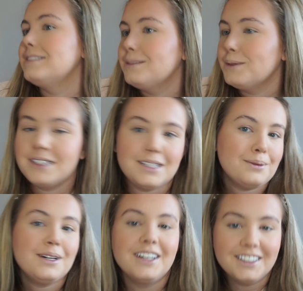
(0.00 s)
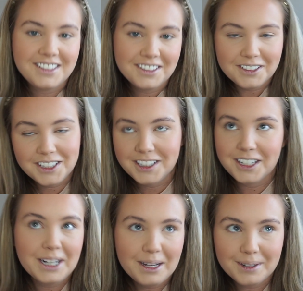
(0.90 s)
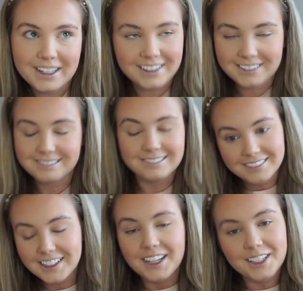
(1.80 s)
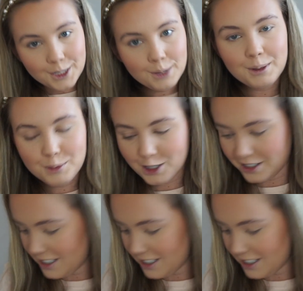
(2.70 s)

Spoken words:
what's the word other than glowy, you know what I'm trying to